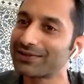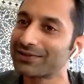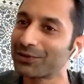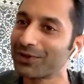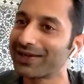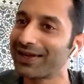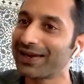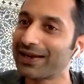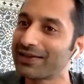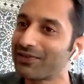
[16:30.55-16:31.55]
You know, I
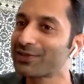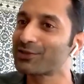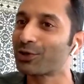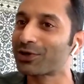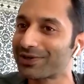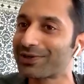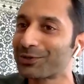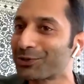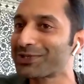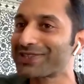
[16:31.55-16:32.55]
had given this look, did
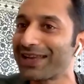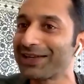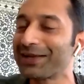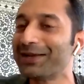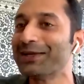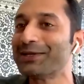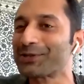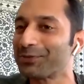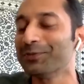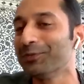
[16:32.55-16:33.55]
you notice that?
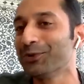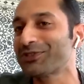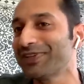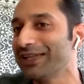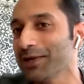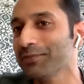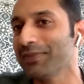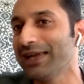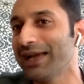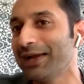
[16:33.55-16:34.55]
So most of the time
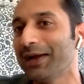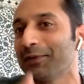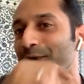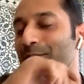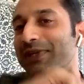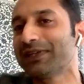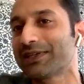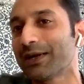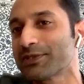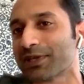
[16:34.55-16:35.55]
it
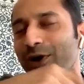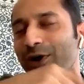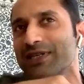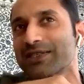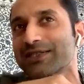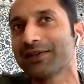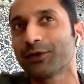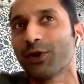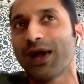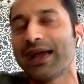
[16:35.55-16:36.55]
comes across as,
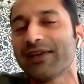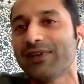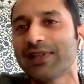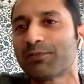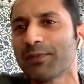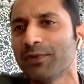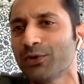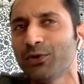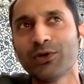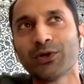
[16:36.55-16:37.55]
you know, I feel that people
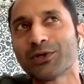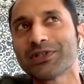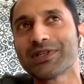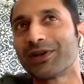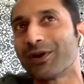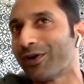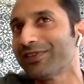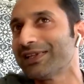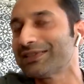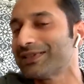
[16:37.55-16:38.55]
don't notice a lot of
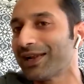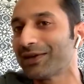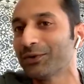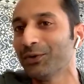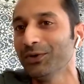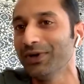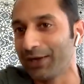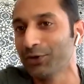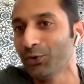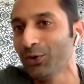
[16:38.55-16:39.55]
things that
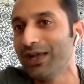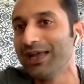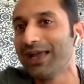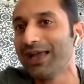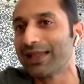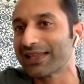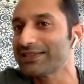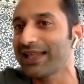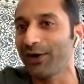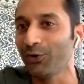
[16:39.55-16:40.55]
I do, and
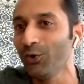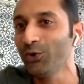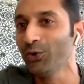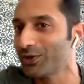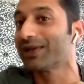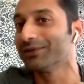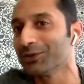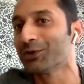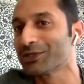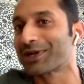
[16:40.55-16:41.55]
things that I don't do, they
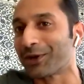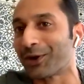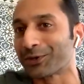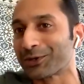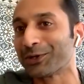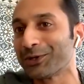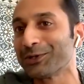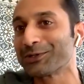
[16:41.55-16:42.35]
notice it a lot, you know.